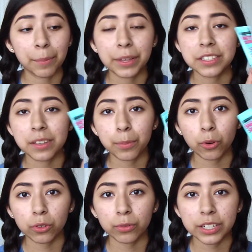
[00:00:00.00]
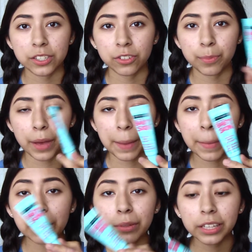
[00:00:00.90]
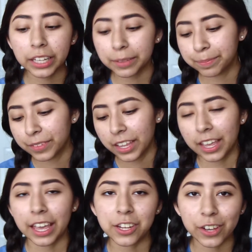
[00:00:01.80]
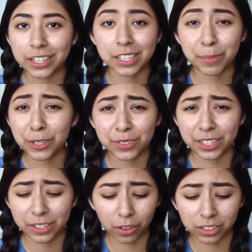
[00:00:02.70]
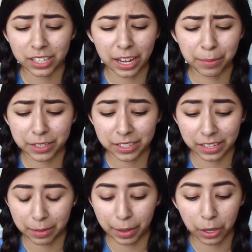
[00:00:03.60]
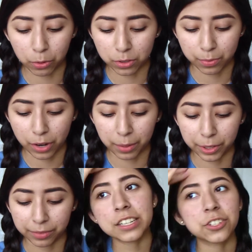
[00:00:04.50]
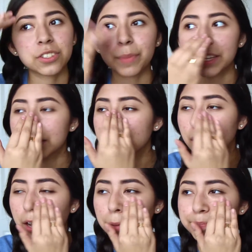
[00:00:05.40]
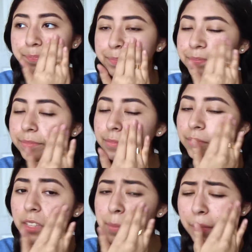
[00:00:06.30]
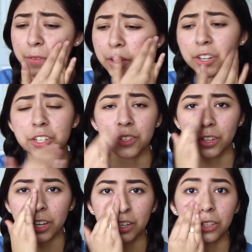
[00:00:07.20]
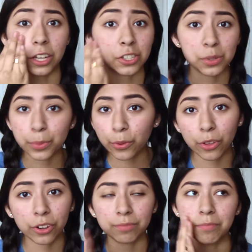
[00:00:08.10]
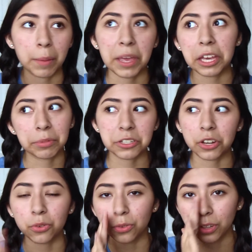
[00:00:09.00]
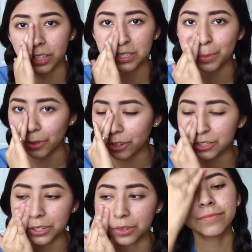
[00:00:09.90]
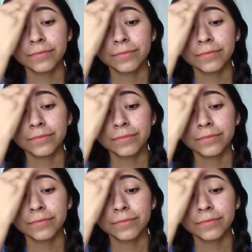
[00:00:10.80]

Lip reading: Instant Pore Eraser by Maybelline. And you guys see me use this all the time. This is like my go-to primer. It just makes my foundation look a lot smoother, my makeup in general looks smoother, so.